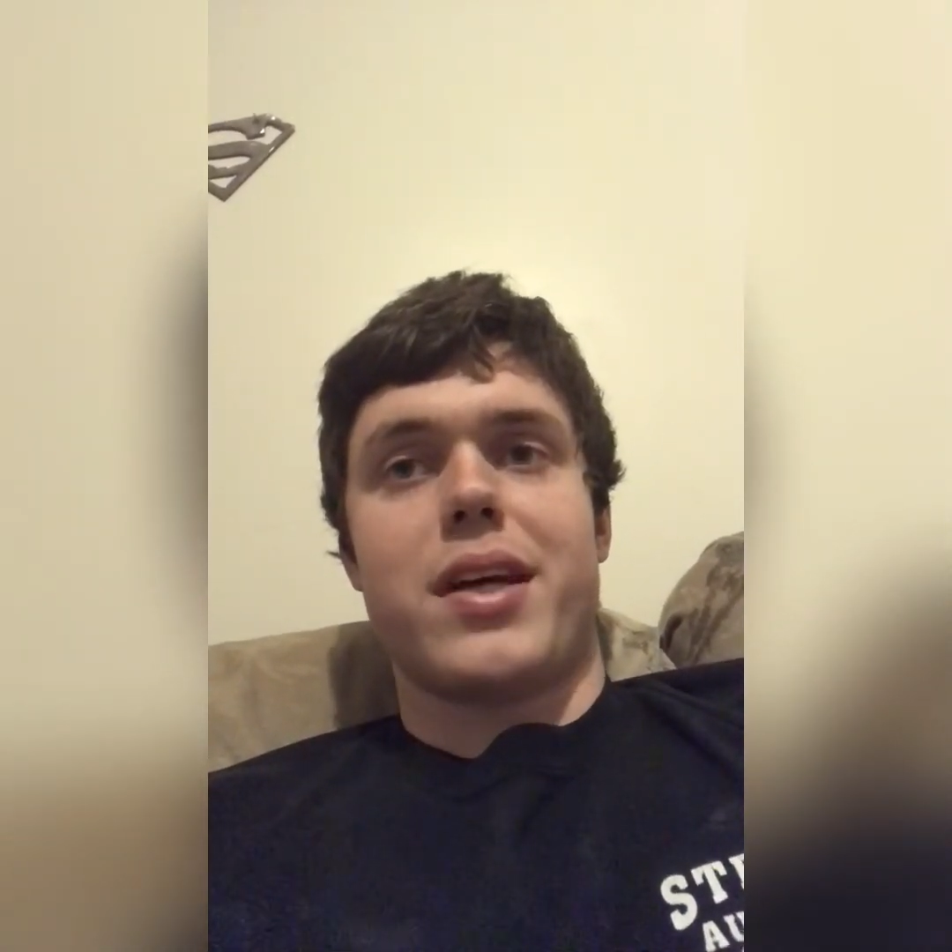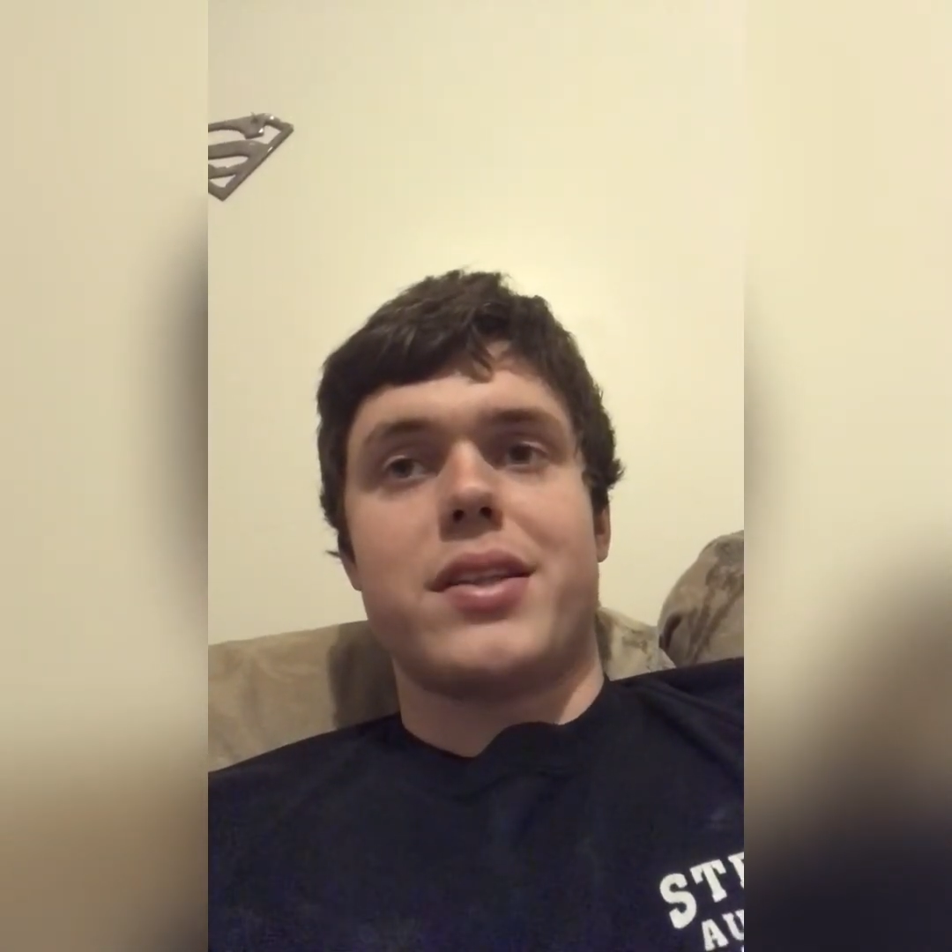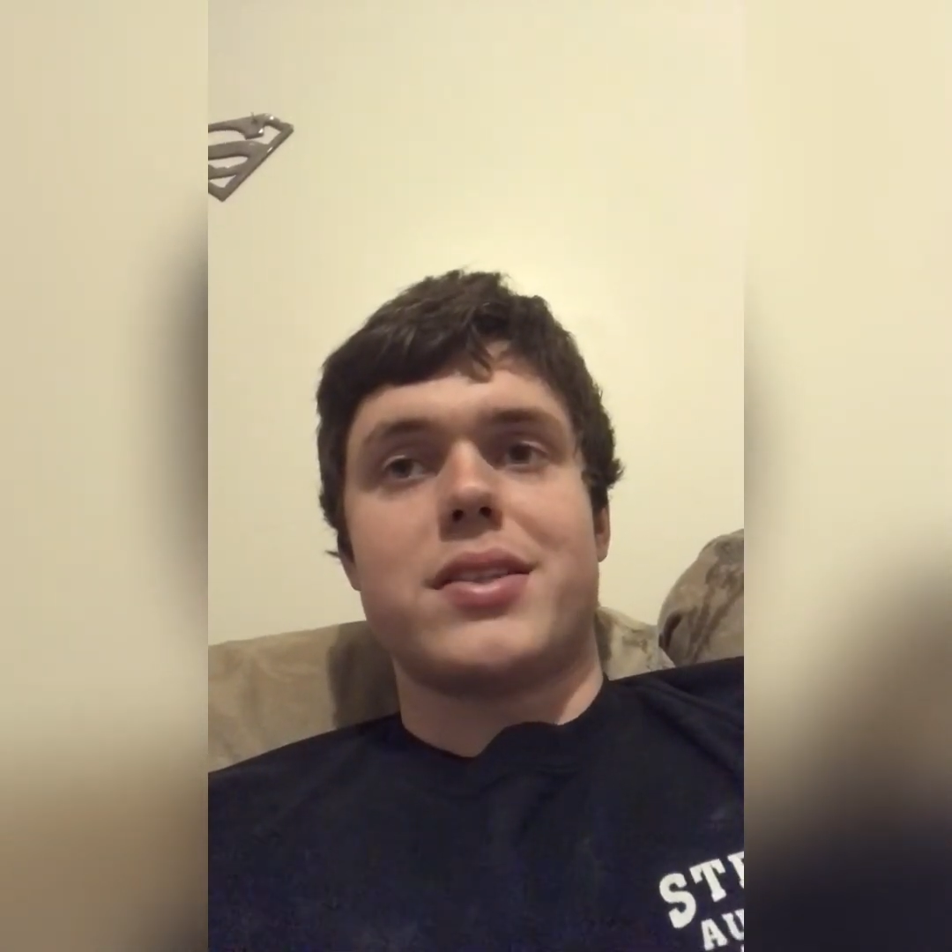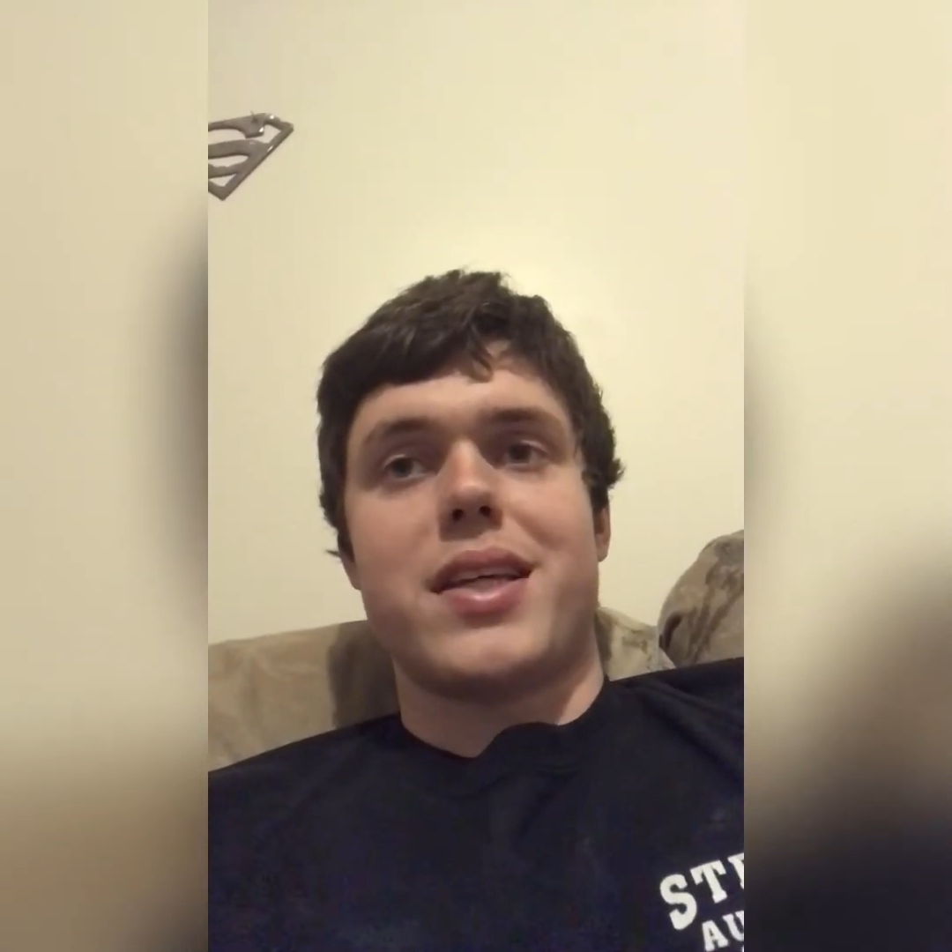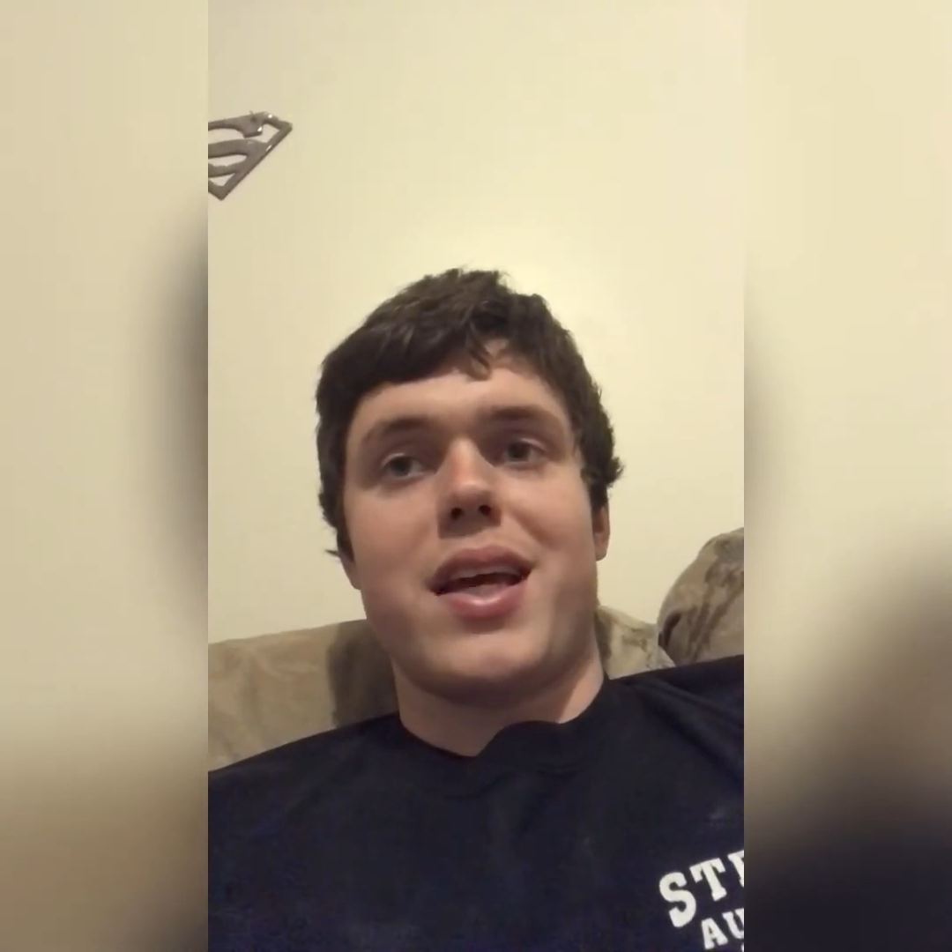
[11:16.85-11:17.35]
to
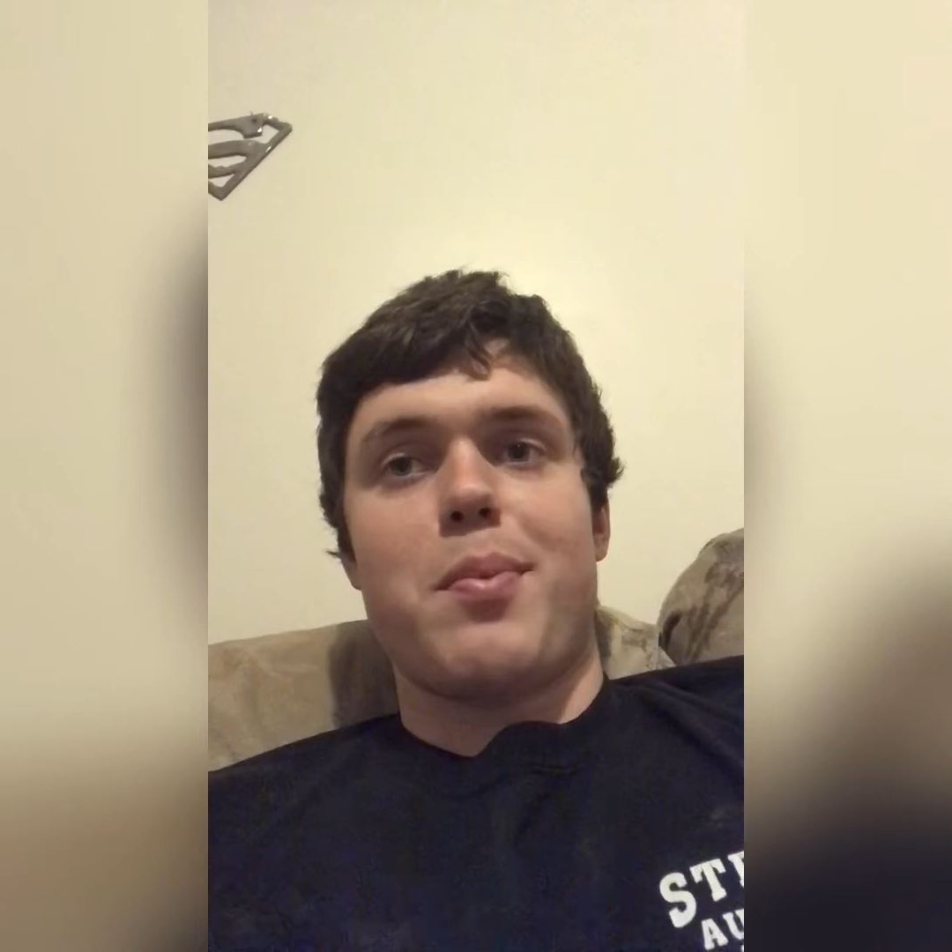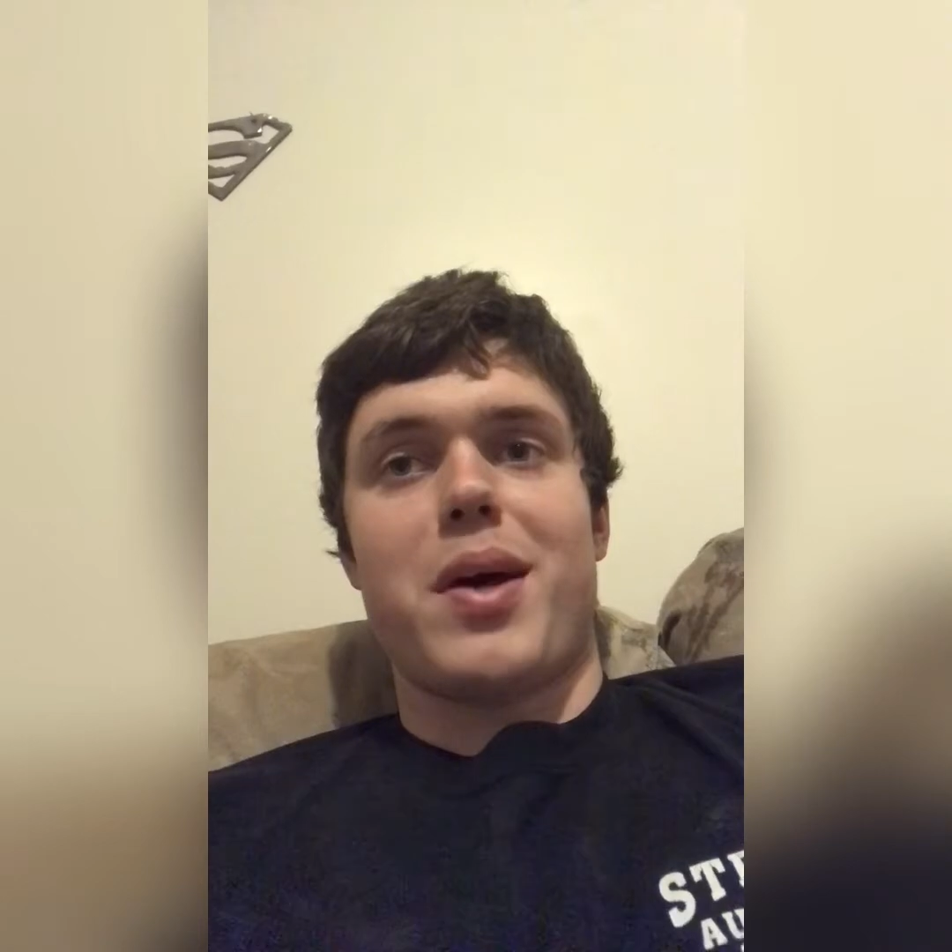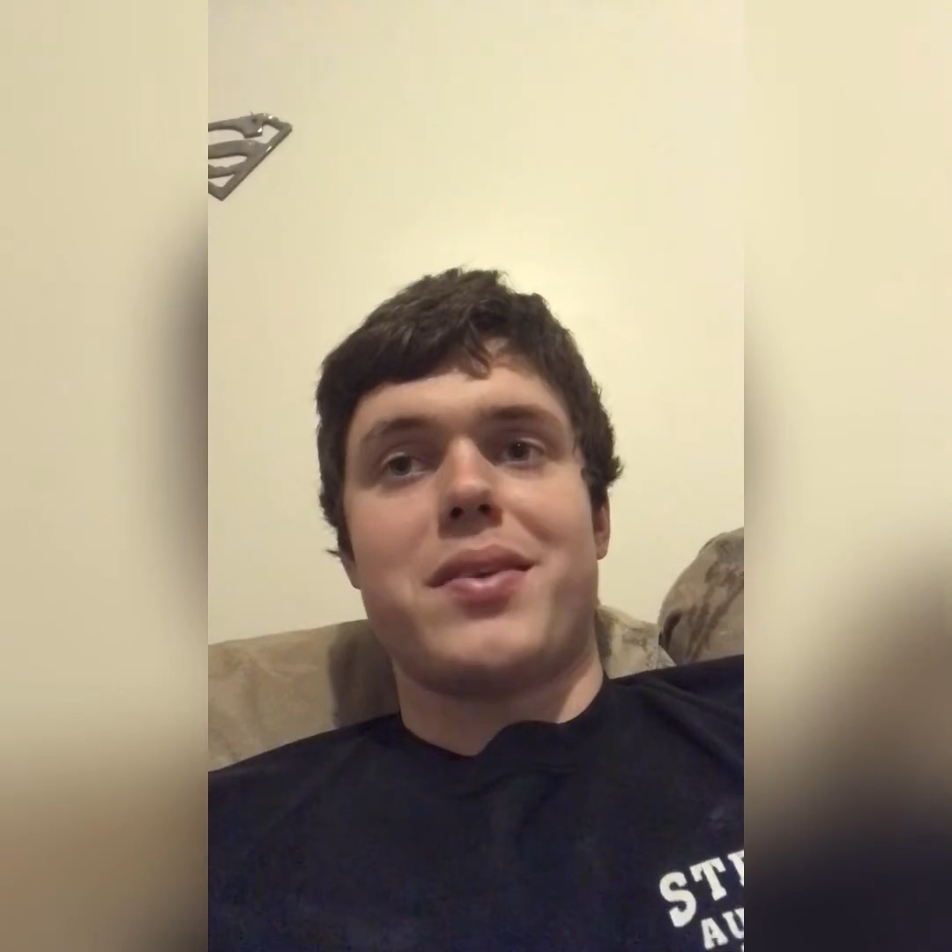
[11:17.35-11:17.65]
say about